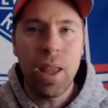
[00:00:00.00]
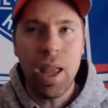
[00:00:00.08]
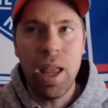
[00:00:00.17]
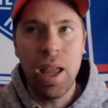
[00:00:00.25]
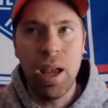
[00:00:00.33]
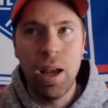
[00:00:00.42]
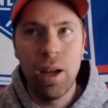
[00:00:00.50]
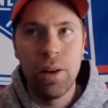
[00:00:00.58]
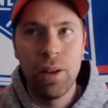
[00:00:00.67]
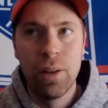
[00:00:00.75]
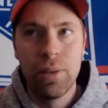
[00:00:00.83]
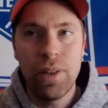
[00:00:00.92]

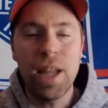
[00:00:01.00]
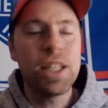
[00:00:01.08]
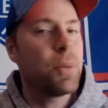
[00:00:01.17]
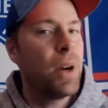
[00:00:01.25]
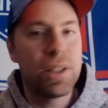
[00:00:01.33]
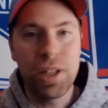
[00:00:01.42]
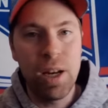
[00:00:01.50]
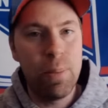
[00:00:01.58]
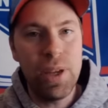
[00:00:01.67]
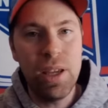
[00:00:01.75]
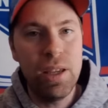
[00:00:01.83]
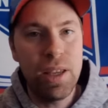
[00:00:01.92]
And that's what it's going to
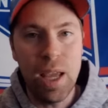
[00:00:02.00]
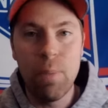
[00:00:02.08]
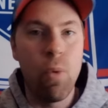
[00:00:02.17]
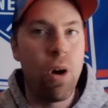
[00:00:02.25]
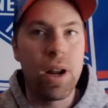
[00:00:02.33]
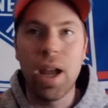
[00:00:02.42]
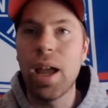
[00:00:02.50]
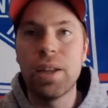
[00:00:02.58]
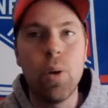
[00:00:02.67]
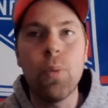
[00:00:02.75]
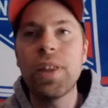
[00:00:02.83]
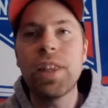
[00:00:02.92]
be game one. I
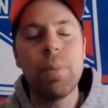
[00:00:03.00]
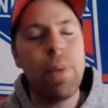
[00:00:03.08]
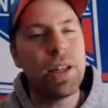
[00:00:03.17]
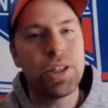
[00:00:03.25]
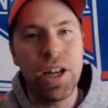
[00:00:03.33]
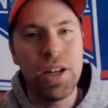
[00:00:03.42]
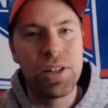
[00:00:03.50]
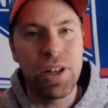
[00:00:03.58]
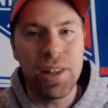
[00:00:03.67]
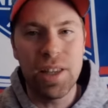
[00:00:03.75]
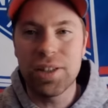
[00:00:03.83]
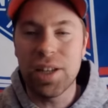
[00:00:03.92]
don't think you make changes like
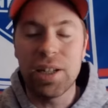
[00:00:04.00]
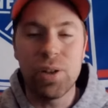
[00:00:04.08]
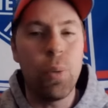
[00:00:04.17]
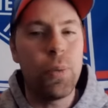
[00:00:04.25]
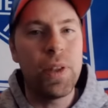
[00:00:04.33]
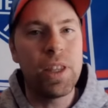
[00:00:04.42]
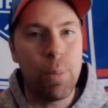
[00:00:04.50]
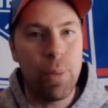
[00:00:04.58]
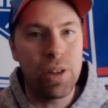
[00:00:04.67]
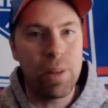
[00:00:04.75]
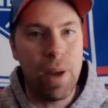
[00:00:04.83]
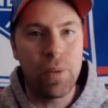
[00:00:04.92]
this, and I don't think you
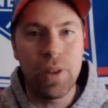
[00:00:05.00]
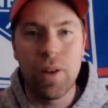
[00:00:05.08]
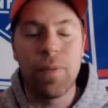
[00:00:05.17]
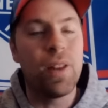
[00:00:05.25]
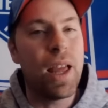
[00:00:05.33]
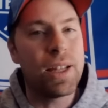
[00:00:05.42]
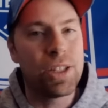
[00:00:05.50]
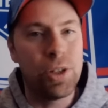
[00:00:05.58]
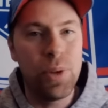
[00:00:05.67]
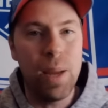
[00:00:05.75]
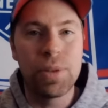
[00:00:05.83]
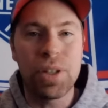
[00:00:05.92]
put them out there for the last two
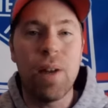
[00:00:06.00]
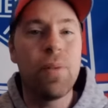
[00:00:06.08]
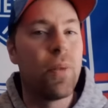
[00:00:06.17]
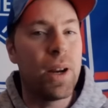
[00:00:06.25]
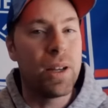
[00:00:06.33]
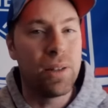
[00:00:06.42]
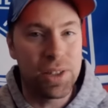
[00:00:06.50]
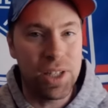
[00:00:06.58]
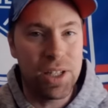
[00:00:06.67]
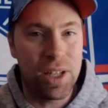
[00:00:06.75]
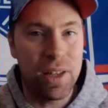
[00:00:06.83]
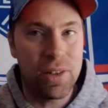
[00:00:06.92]
games of the regular
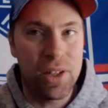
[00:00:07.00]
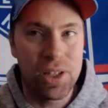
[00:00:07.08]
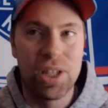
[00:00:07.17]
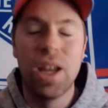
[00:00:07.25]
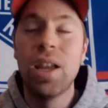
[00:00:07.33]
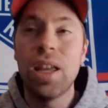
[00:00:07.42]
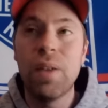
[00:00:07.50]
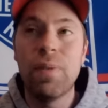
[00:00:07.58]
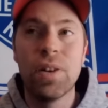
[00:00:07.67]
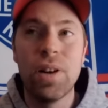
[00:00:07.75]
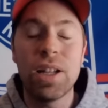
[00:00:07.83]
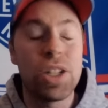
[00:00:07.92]
season like this if
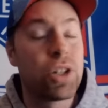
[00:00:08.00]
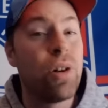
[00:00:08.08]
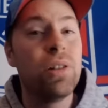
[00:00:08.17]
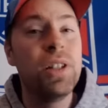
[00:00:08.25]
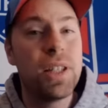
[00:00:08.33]
you're not strongly